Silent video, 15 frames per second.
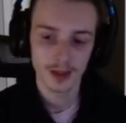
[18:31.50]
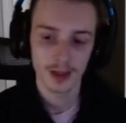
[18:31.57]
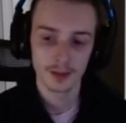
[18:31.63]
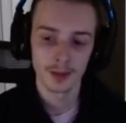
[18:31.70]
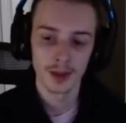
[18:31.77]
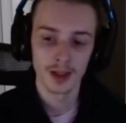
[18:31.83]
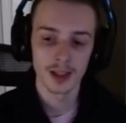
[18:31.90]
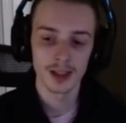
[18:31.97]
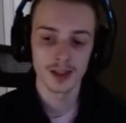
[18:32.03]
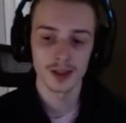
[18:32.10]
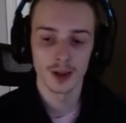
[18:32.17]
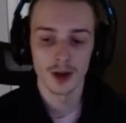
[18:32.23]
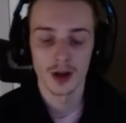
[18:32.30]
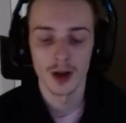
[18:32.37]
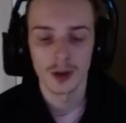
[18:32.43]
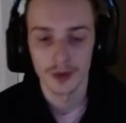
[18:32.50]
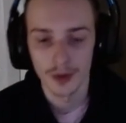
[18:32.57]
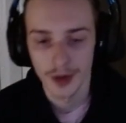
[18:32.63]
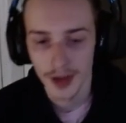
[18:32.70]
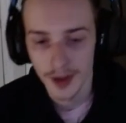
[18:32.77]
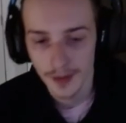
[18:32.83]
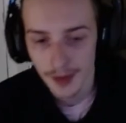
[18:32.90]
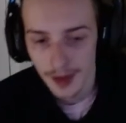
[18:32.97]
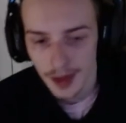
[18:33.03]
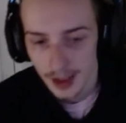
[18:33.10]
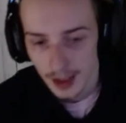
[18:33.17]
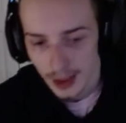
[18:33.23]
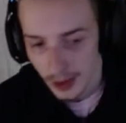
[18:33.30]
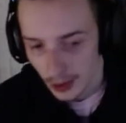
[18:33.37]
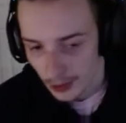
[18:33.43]
But let's start it off, okay?
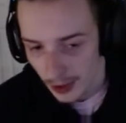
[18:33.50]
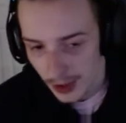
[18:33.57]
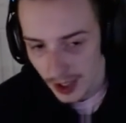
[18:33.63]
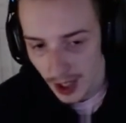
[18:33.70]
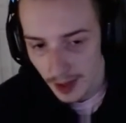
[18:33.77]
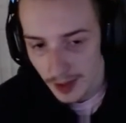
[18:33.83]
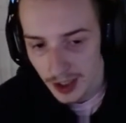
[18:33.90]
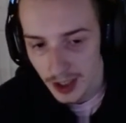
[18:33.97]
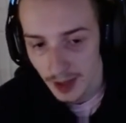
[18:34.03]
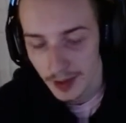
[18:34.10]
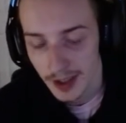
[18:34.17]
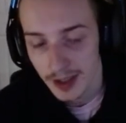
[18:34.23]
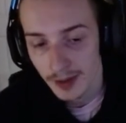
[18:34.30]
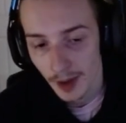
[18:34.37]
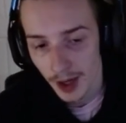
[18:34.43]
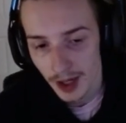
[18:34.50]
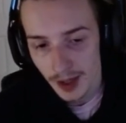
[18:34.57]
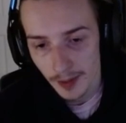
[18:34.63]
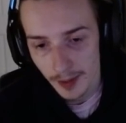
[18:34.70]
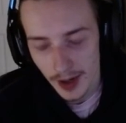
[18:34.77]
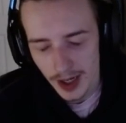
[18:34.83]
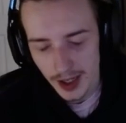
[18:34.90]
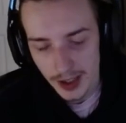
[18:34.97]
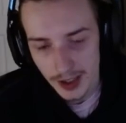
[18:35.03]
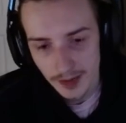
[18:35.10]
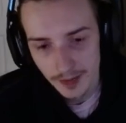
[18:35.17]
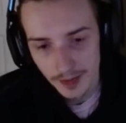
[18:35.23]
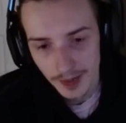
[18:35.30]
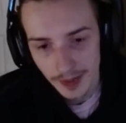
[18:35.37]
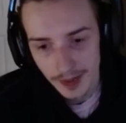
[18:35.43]
So first item is going to be Demonic Embrace.
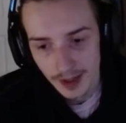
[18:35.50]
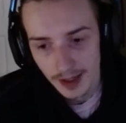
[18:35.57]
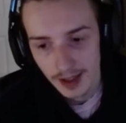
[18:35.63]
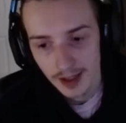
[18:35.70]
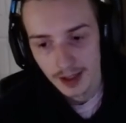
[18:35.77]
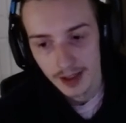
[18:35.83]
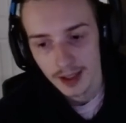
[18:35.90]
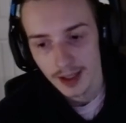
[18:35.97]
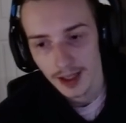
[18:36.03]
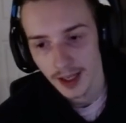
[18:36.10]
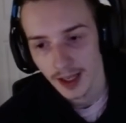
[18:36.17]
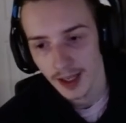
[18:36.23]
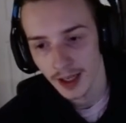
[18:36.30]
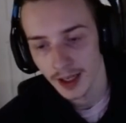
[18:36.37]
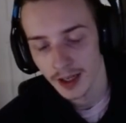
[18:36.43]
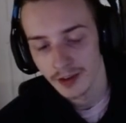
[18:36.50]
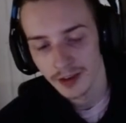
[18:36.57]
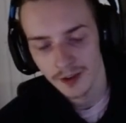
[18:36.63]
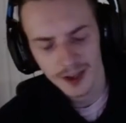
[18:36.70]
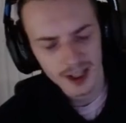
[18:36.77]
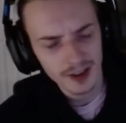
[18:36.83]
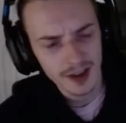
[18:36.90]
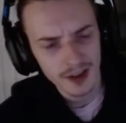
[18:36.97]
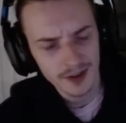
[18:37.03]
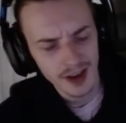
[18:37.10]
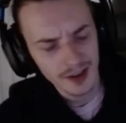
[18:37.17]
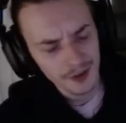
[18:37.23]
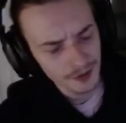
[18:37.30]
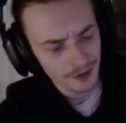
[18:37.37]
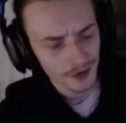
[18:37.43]
And if
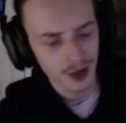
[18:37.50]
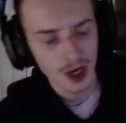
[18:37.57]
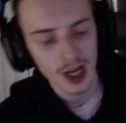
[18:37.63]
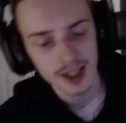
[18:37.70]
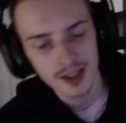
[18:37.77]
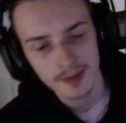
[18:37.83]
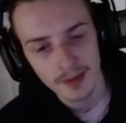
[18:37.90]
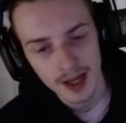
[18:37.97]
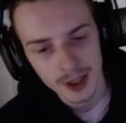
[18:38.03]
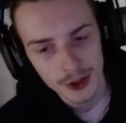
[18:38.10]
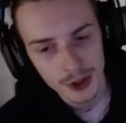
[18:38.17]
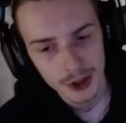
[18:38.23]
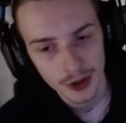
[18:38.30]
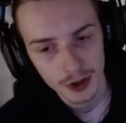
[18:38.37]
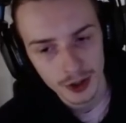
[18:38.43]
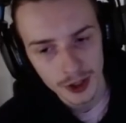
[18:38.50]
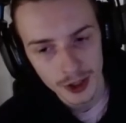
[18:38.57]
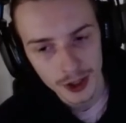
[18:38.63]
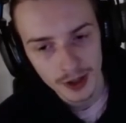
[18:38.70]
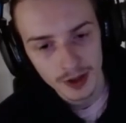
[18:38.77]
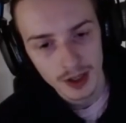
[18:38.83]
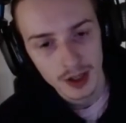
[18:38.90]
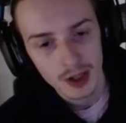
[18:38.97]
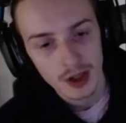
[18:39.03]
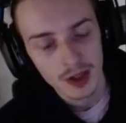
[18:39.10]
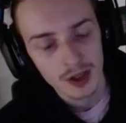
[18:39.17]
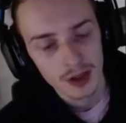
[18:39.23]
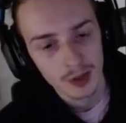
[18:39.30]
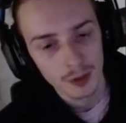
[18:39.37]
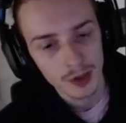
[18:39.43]
I forgot to mention earlier,
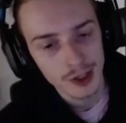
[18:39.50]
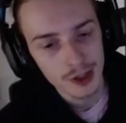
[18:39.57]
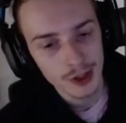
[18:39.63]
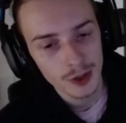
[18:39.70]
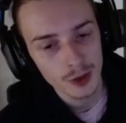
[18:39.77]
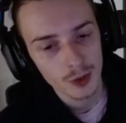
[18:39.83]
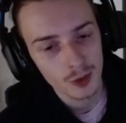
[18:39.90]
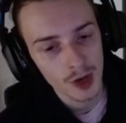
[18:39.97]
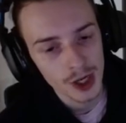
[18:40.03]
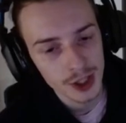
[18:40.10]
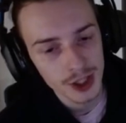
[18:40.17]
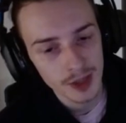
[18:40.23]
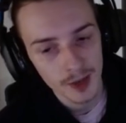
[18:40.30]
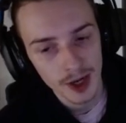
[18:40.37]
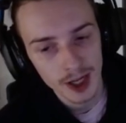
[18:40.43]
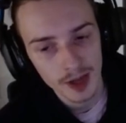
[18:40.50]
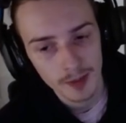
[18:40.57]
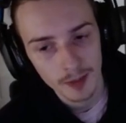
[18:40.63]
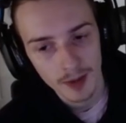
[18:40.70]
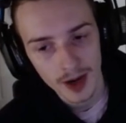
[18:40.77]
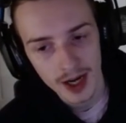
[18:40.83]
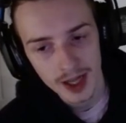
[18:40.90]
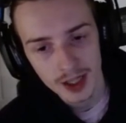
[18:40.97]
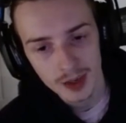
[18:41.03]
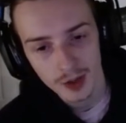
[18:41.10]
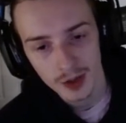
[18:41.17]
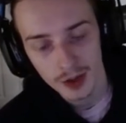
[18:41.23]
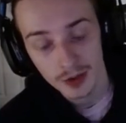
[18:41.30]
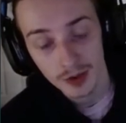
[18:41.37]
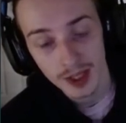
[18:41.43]
the reason you rush Demonic Embrace
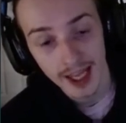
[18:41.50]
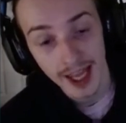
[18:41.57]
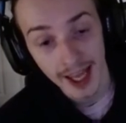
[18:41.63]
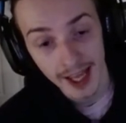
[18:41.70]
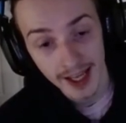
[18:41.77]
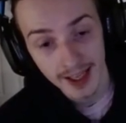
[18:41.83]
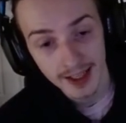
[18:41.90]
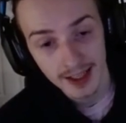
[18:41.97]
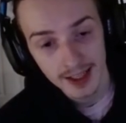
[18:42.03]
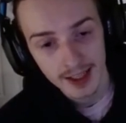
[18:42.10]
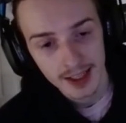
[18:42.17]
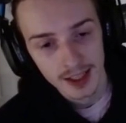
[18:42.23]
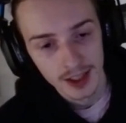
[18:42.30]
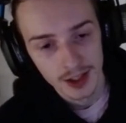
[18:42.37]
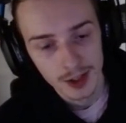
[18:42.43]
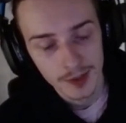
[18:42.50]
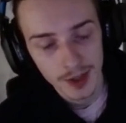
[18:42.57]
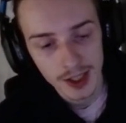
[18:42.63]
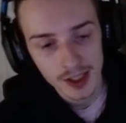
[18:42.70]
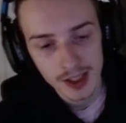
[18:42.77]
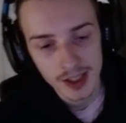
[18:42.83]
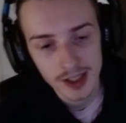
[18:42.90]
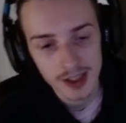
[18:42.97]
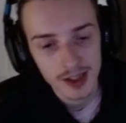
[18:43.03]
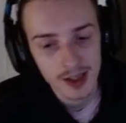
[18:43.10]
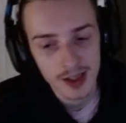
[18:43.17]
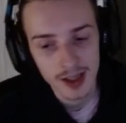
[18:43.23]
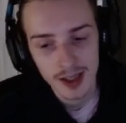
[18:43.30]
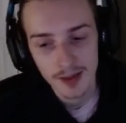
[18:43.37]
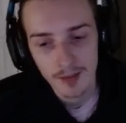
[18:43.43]
when you can is because it's
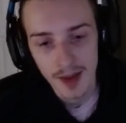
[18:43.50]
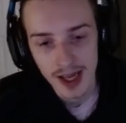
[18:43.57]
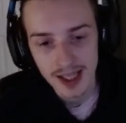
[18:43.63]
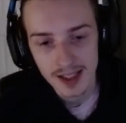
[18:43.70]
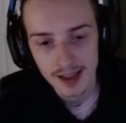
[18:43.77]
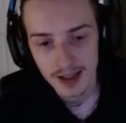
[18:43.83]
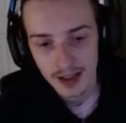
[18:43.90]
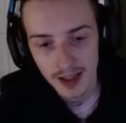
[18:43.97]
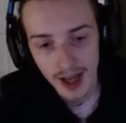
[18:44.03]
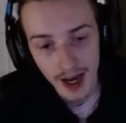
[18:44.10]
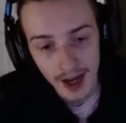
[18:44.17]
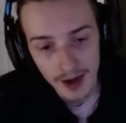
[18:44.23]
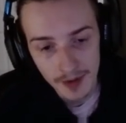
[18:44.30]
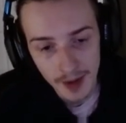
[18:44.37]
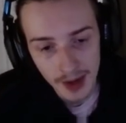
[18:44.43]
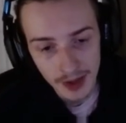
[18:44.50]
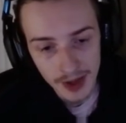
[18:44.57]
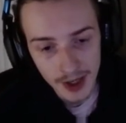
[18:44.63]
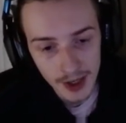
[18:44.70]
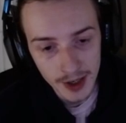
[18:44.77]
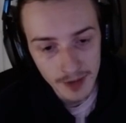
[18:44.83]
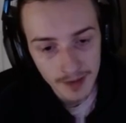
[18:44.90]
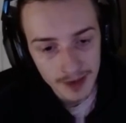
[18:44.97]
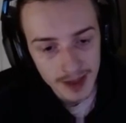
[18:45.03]
the best Lillia item out there.